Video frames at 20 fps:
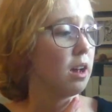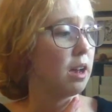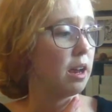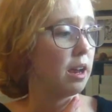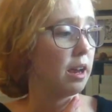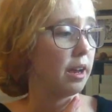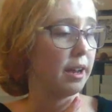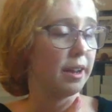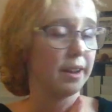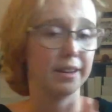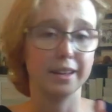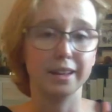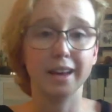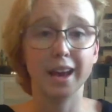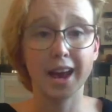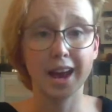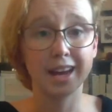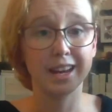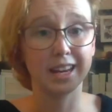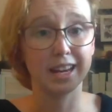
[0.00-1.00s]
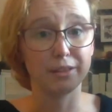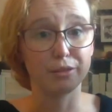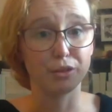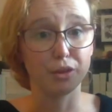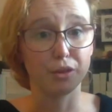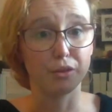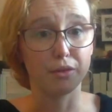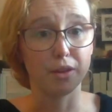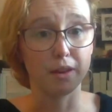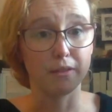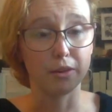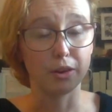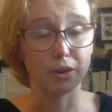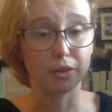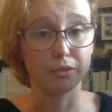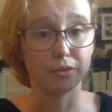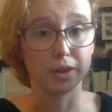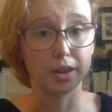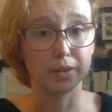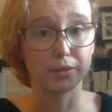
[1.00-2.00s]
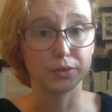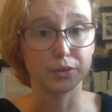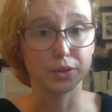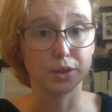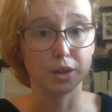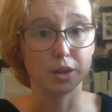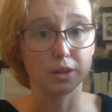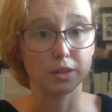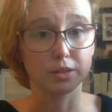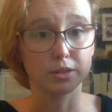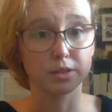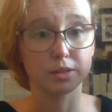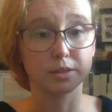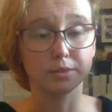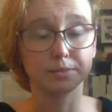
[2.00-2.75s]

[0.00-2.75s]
And I gave it a 5 out of 5 stars.